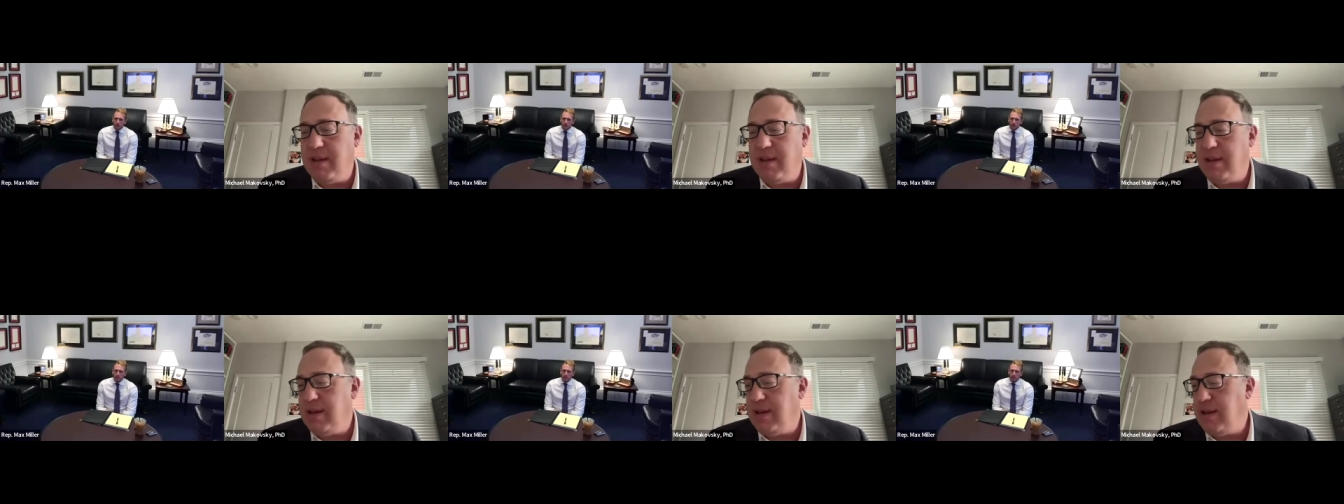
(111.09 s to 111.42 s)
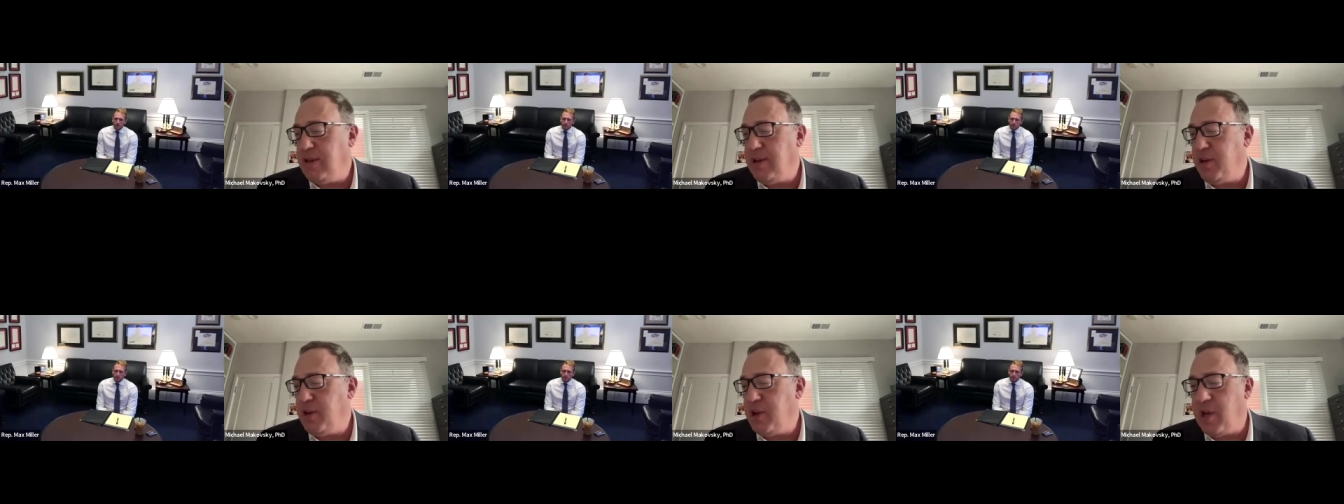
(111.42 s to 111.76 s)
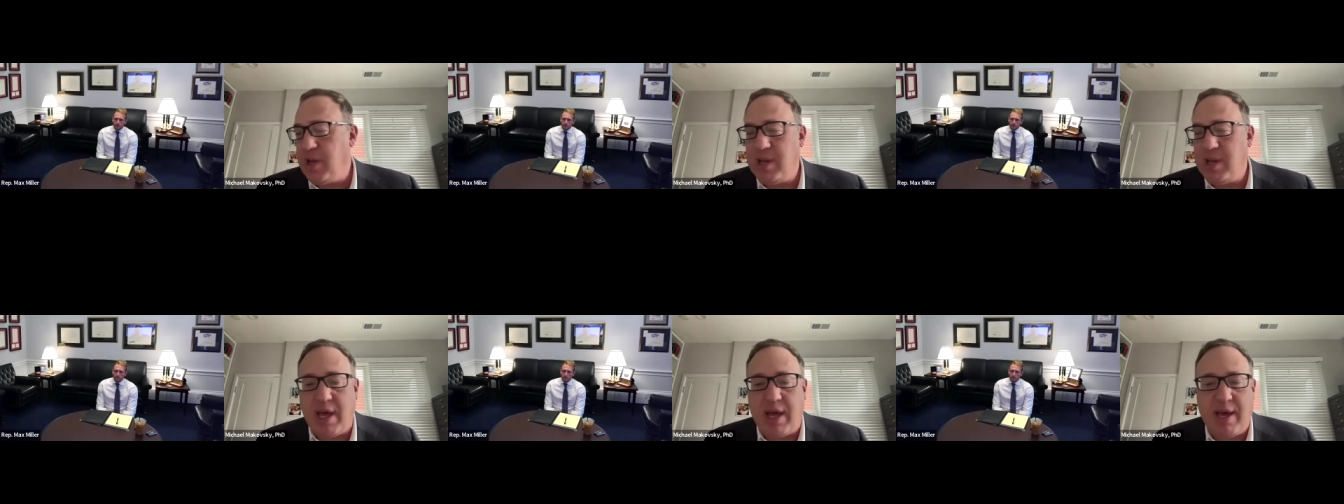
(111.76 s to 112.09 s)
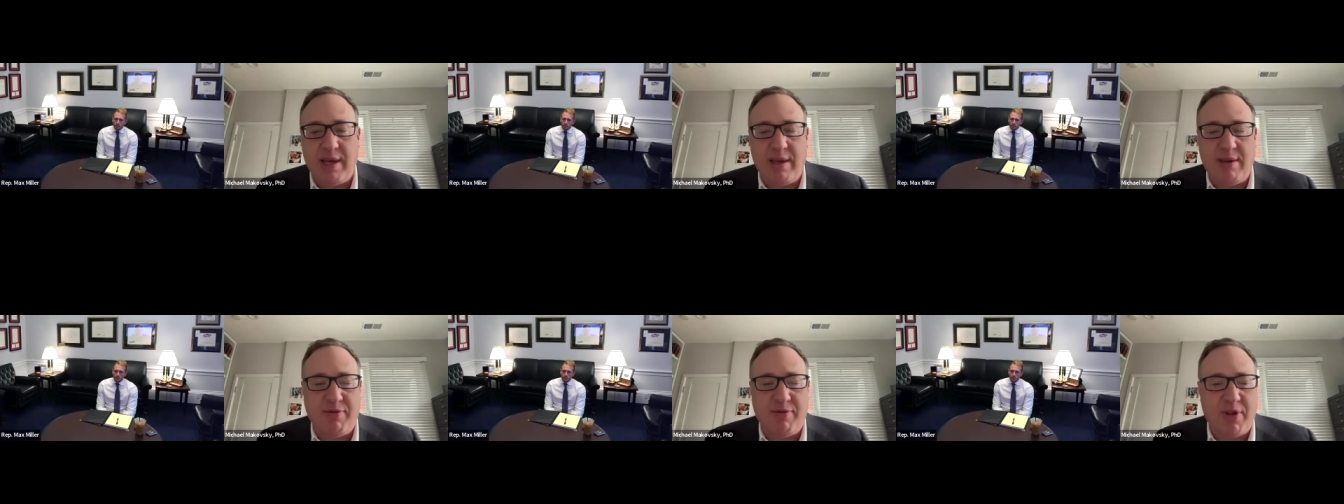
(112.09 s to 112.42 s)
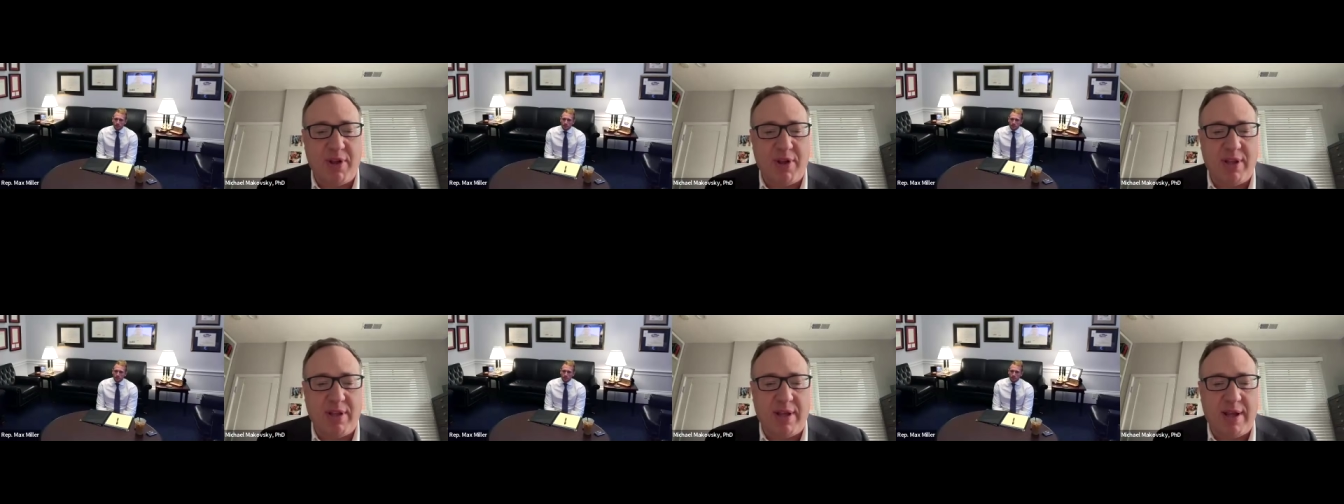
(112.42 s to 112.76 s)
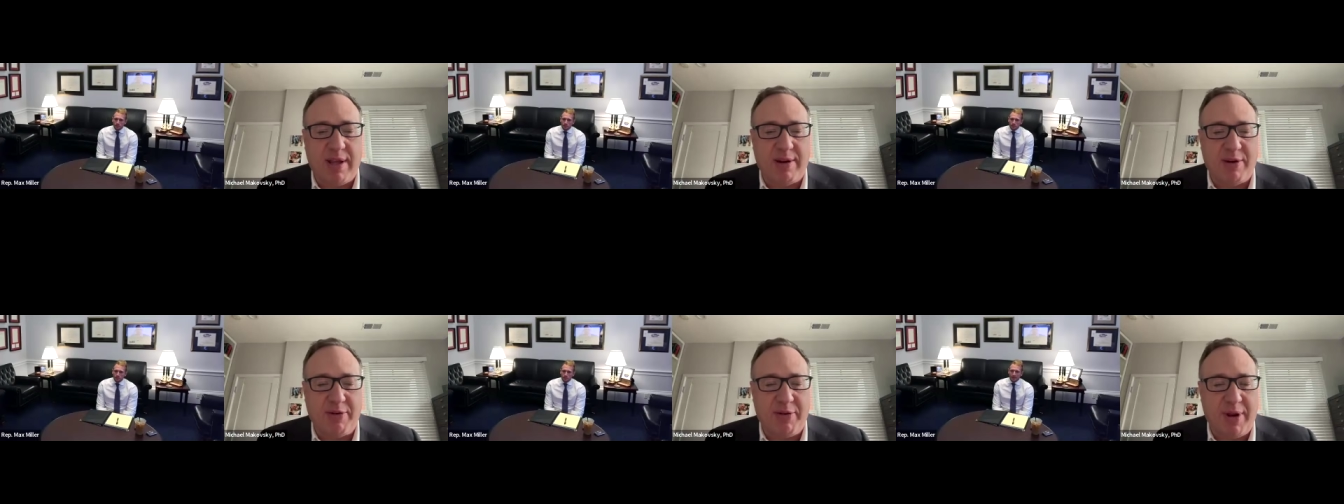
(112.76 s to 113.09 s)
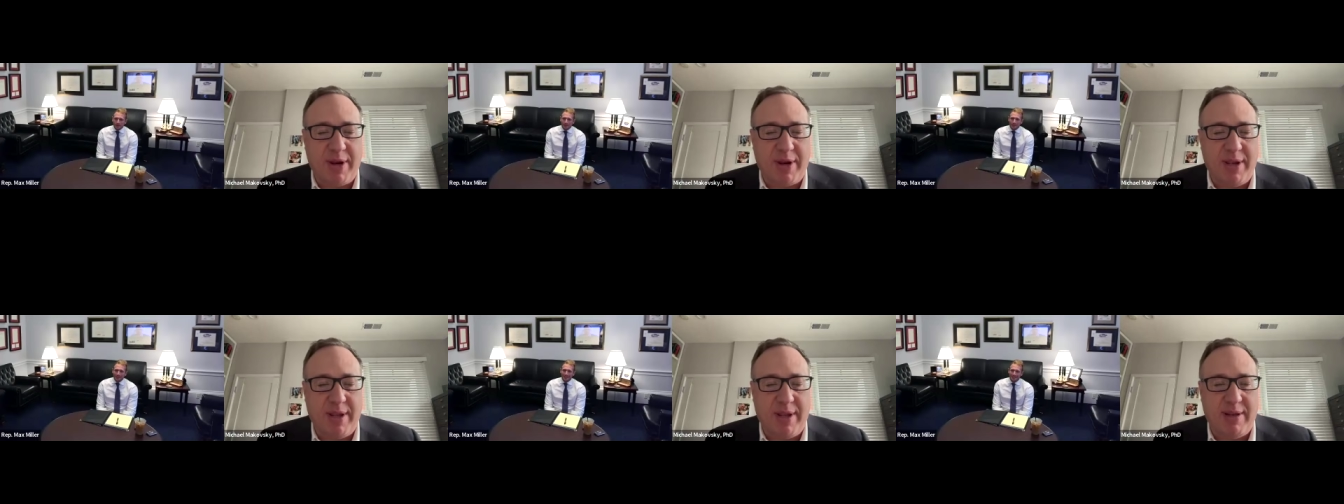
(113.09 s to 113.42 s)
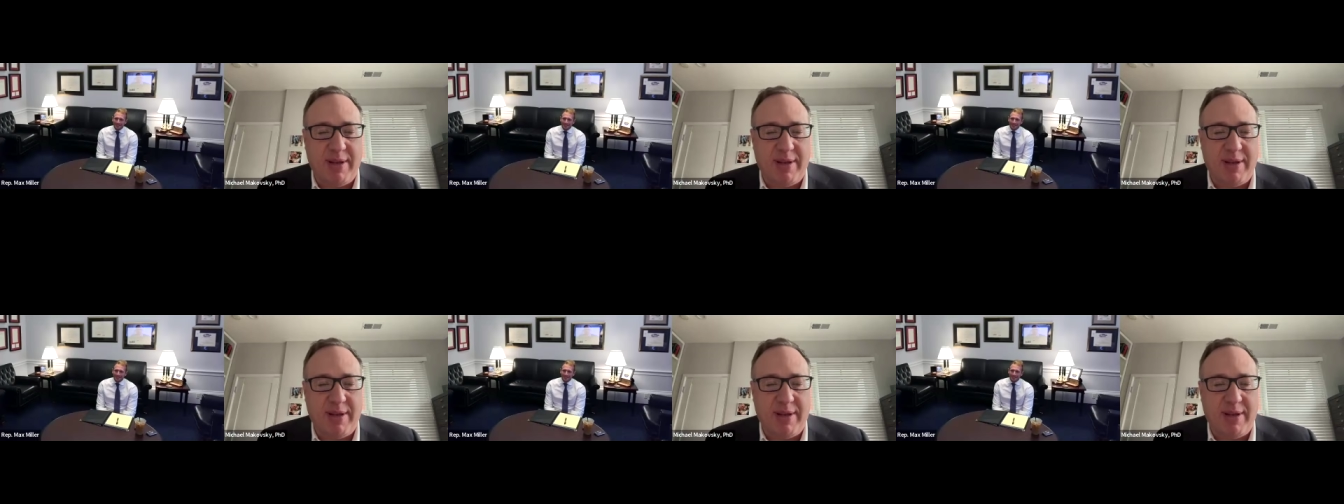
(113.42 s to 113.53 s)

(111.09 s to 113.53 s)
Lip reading: You're a young guy. You've done a lot already